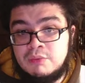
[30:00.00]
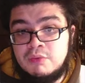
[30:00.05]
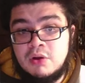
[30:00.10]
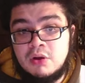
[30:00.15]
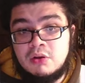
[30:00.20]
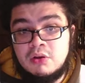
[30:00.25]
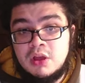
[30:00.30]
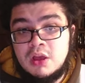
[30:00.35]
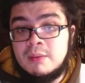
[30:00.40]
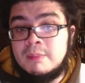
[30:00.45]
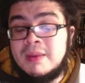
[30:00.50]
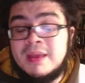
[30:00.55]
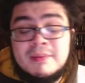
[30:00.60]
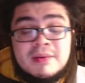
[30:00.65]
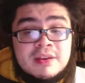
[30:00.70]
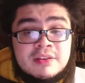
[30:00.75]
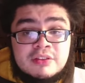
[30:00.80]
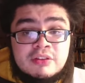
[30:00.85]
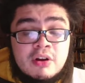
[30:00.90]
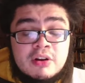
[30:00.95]
will. Maybe
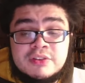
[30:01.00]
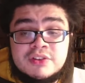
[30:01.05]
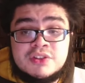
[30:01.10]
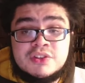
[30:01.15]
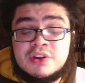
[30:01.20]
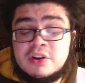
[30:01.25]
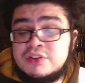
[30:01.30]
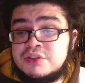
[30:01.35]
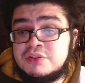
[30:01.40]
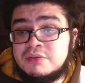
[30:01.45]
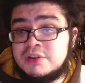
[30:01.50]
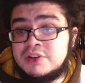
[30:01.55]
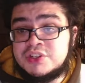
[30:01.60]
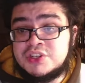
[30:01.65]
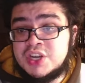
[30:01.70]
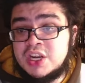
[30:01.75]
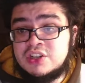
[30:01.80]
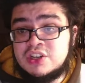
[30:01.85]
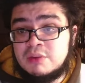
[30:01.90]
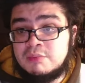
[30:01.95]
he starts throwing his
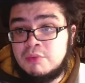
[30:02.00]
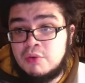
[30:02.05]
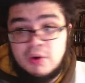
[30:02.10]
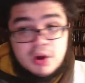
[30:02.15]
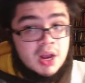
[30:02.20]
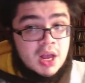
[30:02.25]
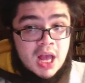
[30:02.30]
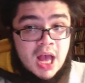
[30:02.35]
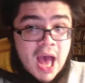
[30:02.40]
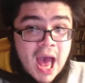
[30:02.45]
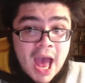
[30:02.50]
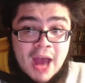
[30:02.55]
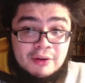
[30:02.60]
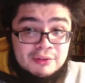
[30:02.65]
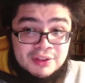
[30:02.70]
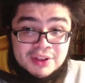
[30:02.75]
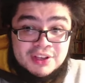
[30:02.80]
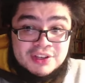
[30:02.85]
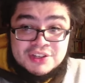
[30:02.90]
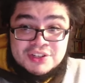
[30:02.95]
changeup more. I don't
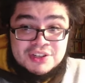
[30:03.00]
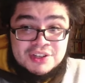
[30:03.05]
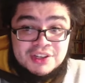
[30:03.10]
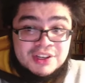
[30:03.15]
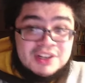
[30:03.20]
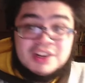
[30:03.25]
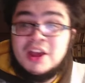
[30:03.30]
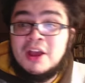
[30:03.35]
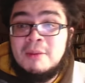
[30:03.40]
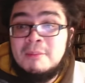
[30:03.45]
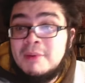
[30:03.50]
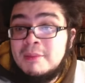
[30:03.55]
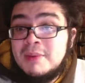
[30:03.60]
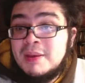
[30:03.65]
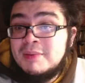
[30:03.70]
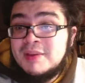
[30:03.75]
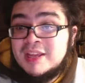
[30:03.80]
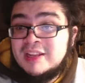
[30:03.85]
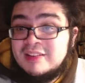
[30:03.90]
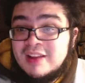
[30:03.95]
think he should, but
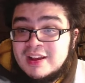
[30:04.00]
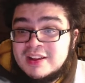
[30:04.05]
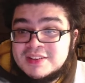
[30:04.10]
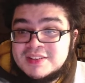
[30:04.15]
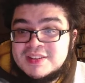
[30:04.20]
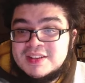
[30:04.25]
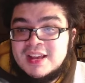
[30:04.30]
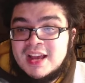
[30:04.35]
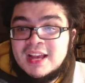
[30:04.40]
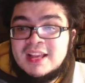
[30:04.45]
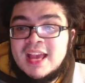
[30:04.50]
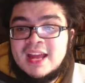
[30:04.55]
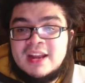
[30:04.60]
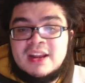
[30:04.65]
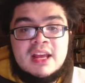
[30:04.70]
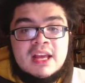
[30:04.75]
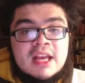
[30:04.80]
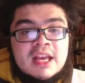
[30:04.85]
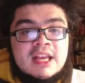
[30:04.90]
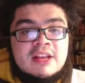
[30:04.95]
maybe he does. Again,
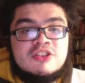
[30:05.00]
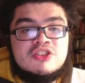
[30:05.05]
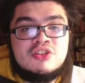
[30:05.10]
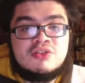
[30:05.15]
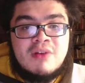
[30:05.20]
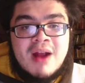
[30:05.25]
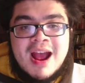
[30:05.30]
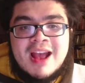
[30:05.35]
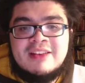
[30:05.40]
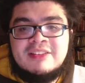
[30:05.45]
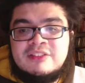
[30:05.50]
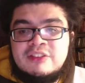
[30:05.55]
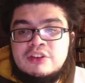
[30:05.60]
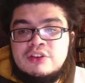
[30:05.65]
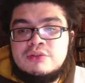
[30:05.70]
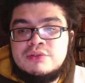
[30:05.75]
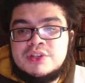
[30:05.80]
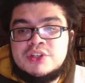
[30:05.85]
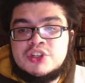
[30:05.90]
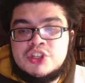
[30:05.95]
he tries to
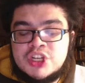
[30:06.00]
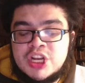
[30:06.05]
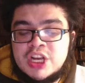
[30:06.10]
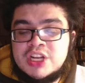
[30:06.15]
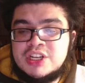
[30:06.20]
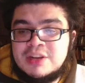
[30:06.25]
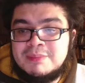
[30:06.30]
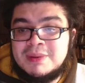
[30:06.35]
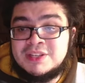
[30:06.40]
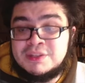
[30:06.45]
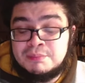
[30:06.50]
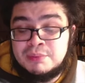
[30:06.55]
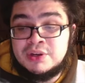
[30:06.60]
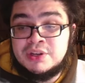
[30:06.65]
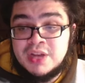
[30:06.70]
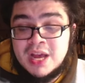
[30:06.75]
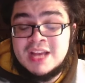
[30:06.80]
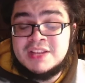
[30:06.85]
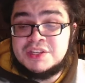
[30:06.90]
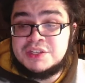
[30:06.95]
use his changeup
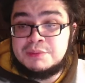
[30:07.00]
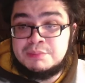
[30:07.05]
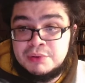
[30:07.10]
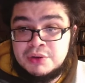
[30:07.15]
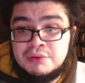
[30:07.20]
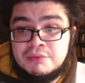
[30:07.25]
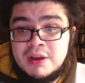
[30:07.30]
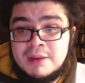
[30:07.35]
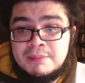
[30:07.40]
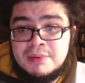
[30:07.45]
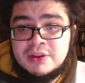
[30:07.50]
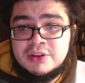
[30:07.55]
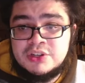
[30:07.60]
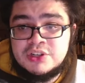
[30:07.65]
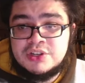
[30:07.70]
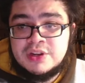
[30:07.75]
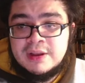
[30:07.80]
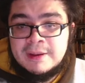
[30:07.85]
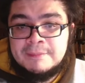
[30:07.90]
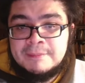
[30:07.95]
as his put-away
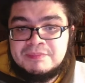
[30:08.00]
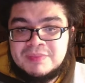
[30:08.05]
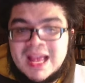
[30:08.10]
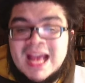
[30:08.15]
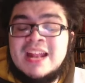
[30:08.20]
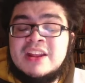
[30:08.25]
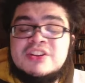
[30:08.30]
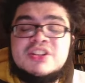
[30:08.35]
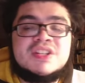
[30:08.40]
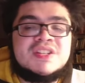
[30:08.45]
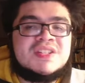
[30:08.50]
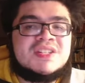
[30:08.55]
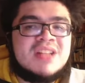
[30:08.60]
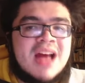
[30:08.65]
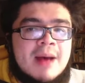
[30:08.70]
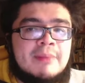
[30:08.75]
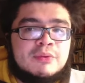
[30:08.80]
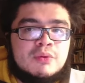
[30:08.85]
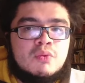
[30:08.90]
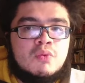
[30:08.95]
pitch, and it just
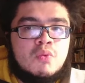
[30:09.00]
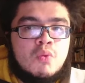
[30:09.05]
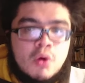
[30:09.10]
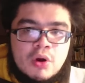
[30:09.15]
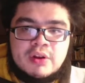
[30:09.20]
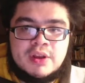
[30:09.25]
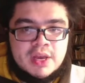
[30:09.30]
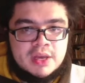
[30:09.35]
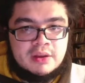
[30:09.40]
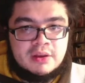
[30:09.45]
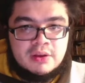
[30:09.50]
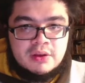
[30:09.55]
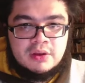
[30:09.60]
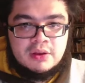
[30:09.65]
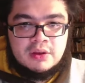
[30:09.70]
stopped working